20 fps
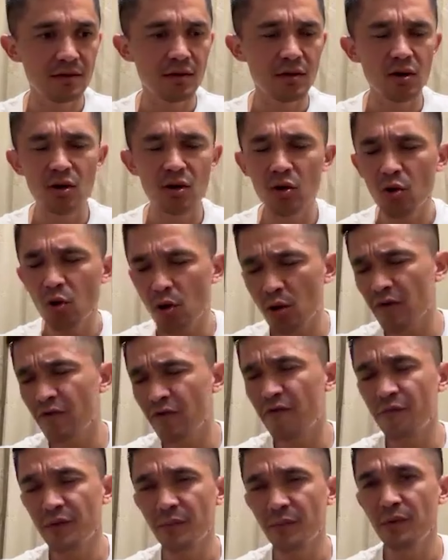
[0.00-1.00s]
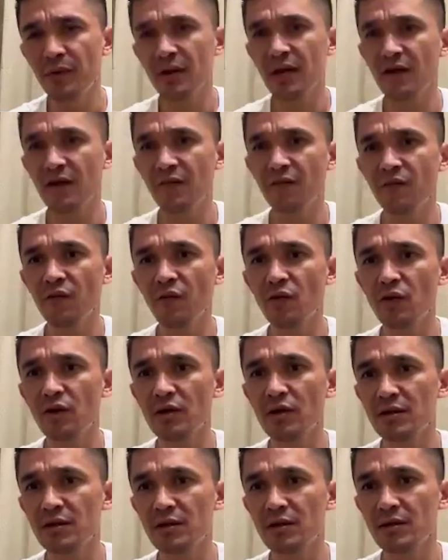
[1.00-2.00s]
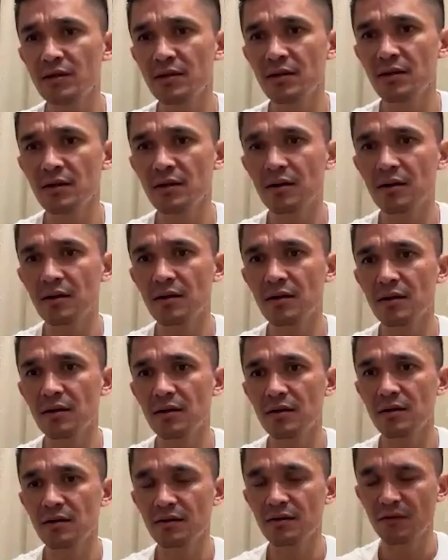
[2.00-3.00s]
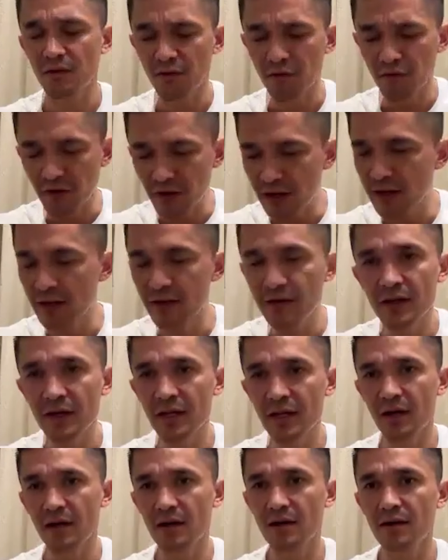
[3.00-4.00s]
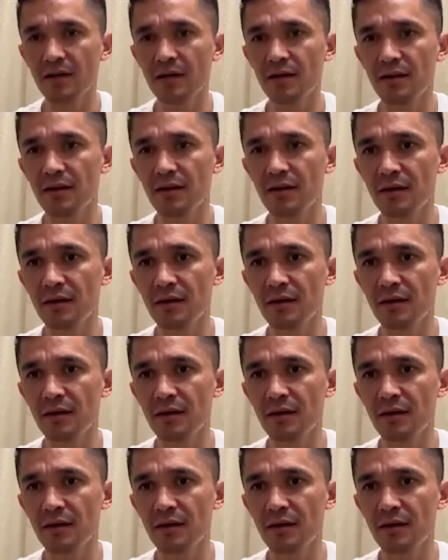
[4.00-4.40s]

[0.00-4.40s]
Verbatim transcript: A lot of people have worked really, really hard